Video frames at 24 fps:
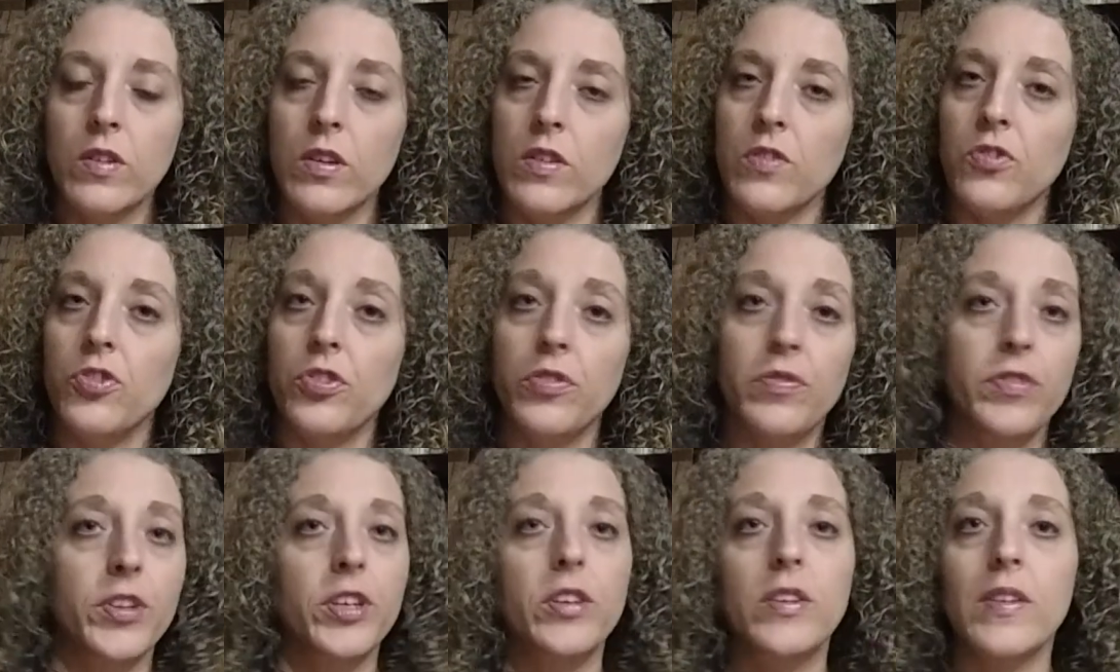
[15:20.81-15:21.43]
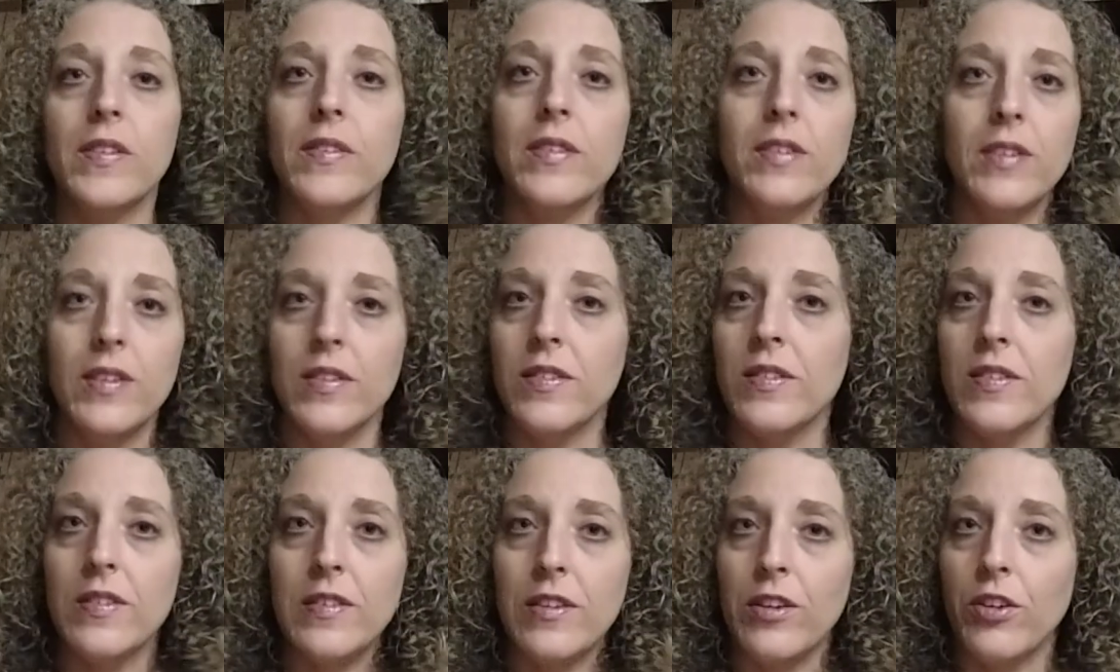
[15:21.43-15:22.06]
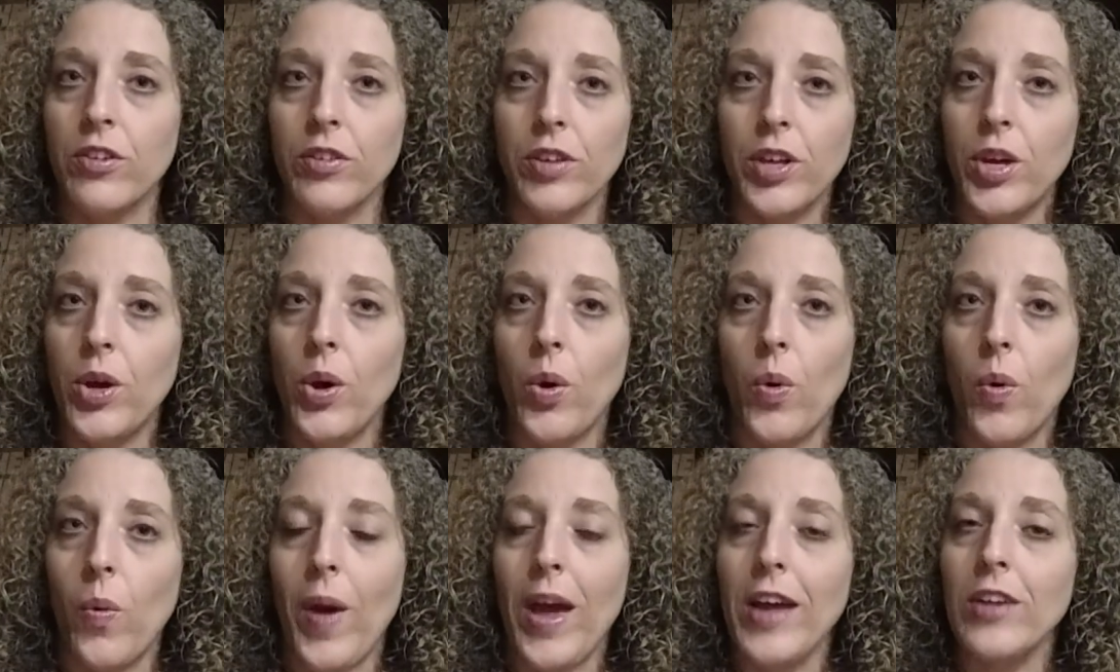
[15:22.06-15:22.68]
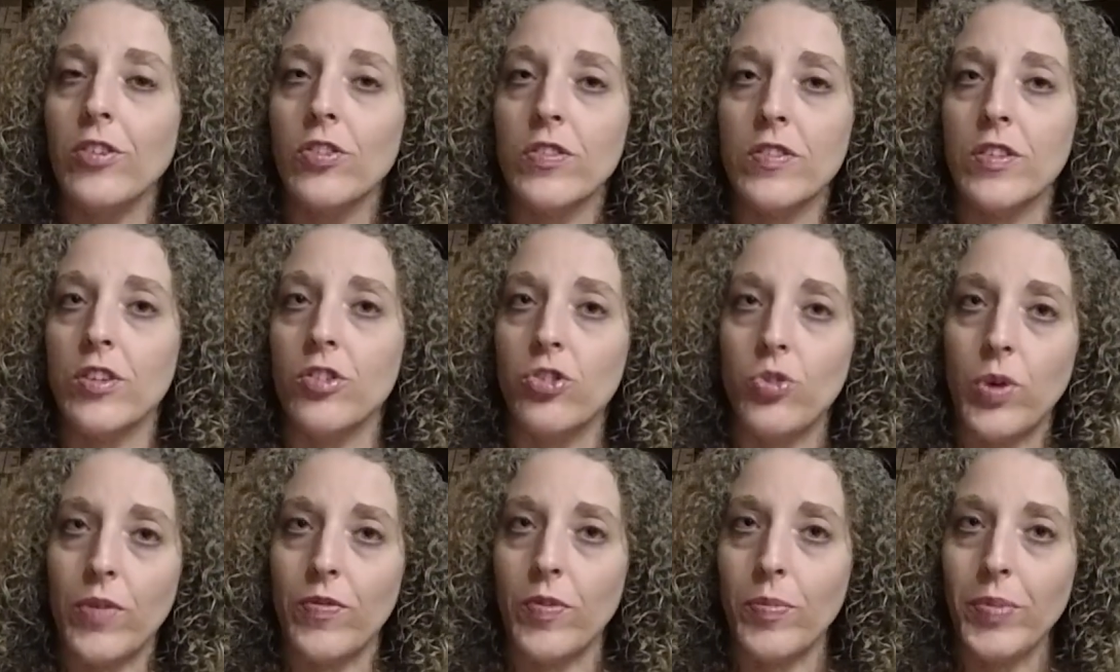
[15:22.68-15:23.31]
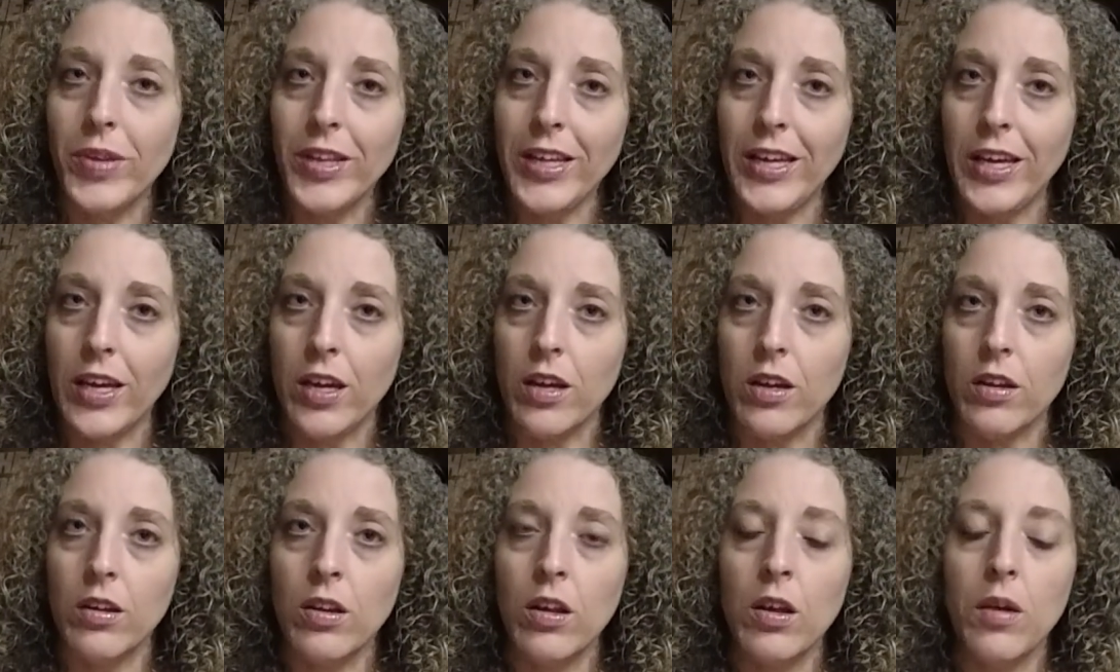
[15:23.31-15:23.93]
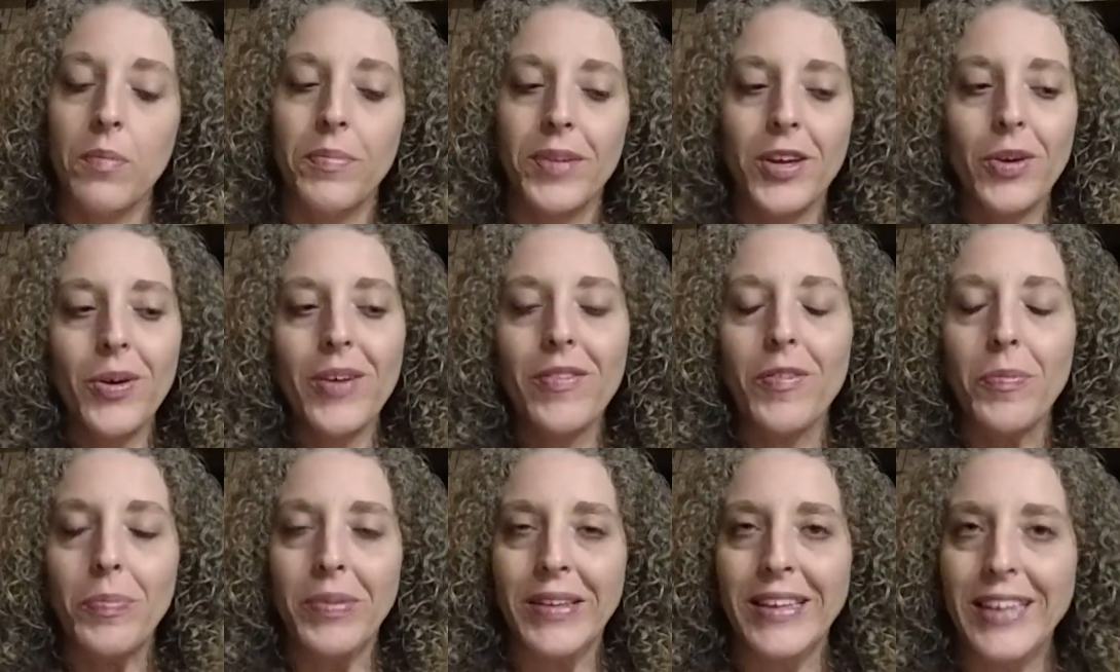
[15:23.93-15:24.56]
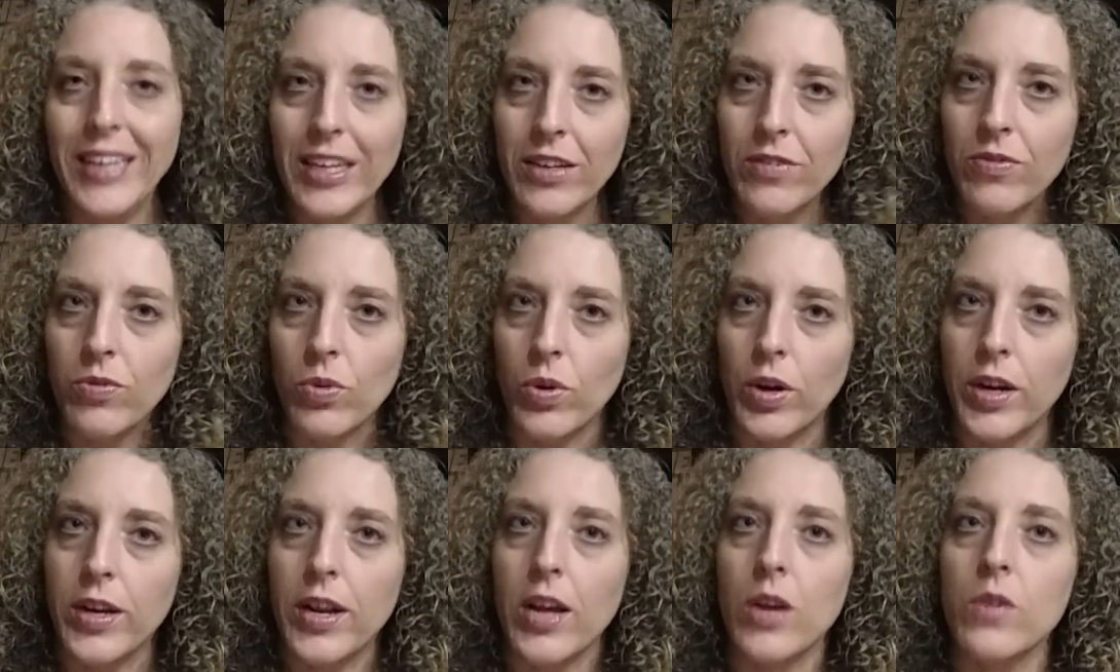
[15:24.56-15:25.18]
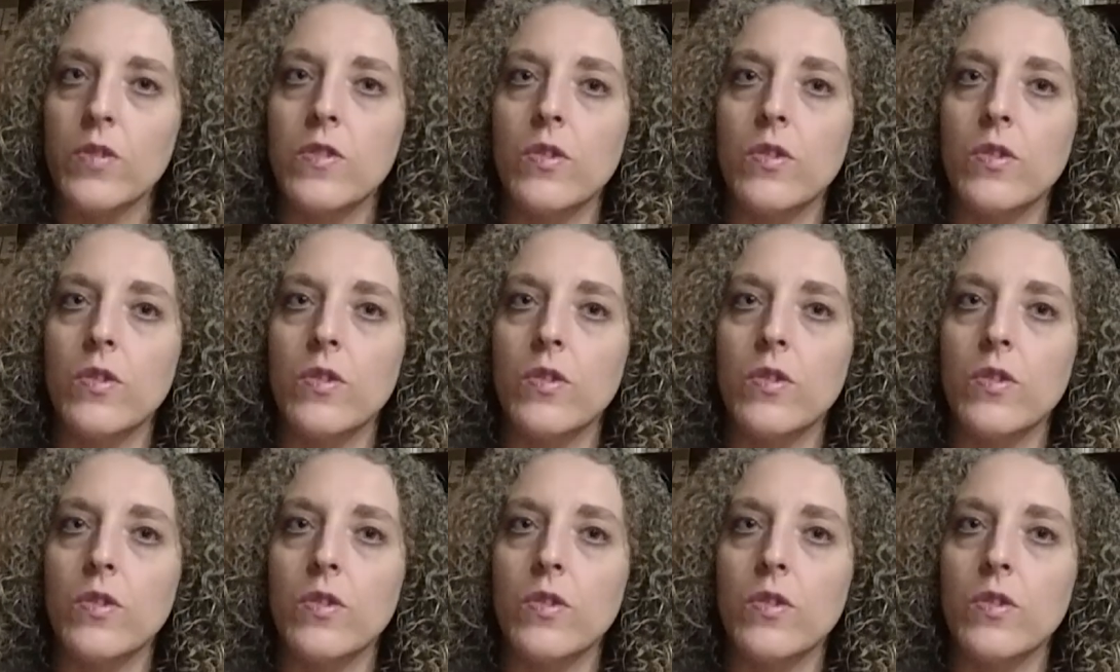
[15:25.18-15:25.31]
because your fear doesn't necessarily go away just because you have a plan, but you have a plan for it now.